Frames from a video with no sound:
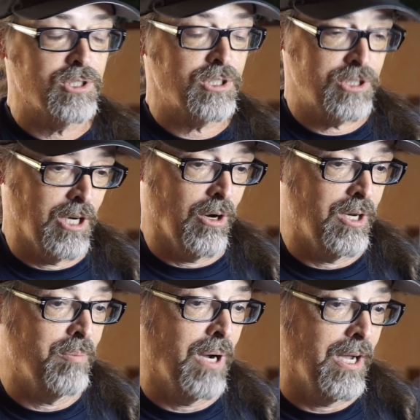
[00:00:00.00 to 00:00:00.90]

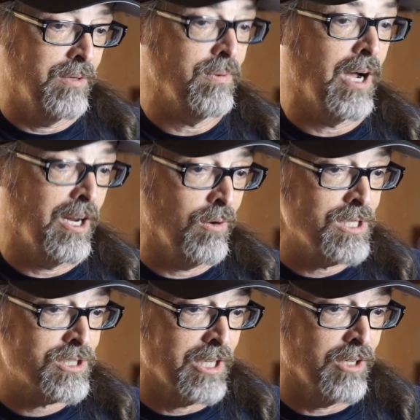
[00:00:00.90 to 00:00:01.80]
charity by IRS
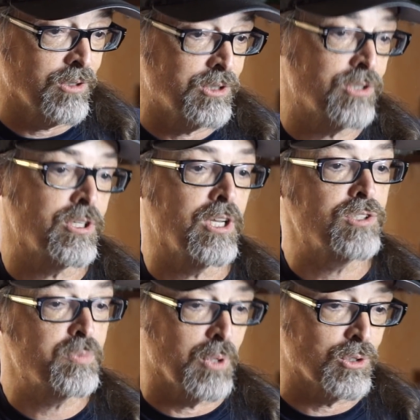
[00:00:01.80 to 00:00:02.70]
standards. It's a
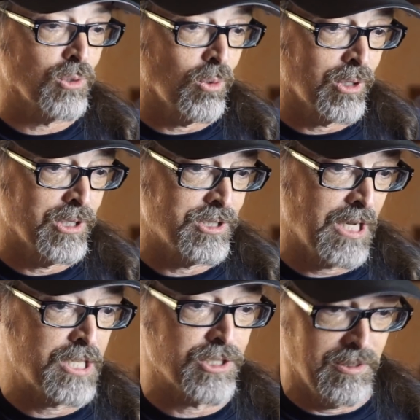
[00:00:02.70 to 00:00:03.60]
spiritual
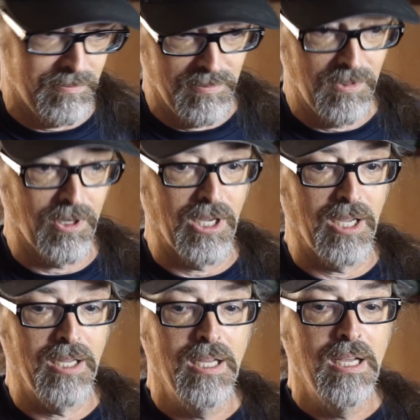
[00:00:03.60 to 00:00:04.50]
organization,
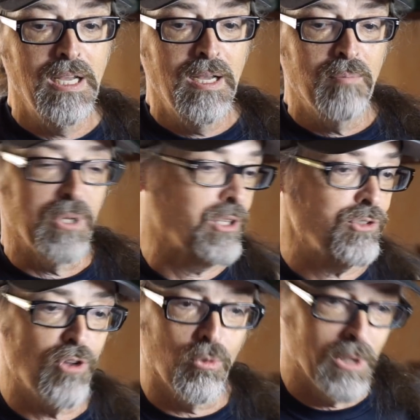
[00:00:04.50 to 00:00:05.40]
okay? But
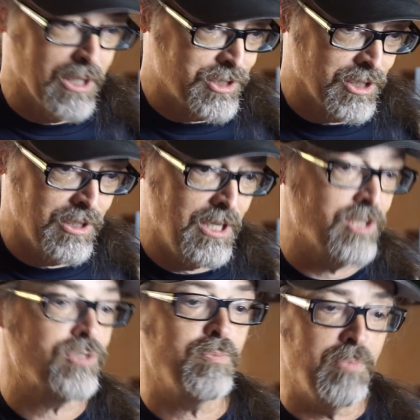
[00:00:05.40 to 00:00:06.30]
there's no religion.
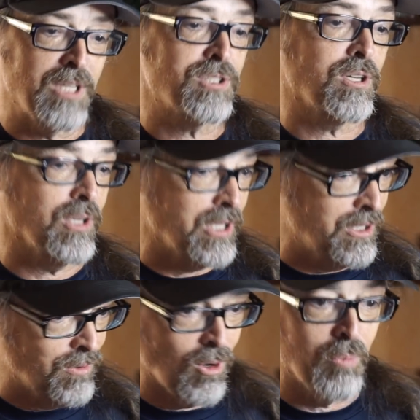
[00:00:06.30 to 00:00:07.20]
It's
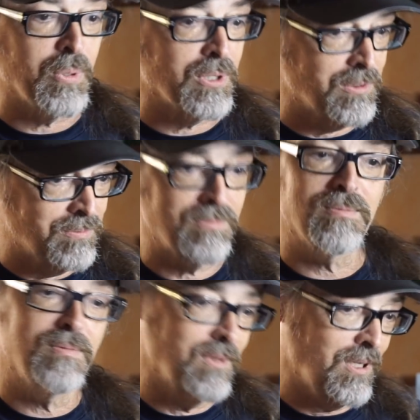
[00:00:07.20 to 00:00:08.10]
basically open.
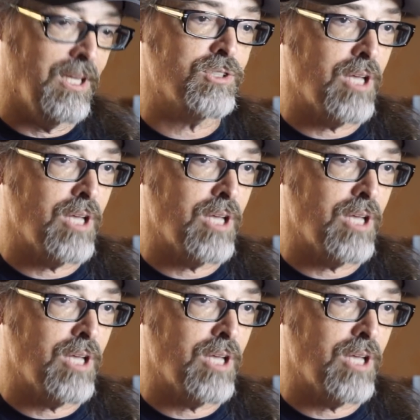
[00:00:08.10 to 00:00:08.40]
It's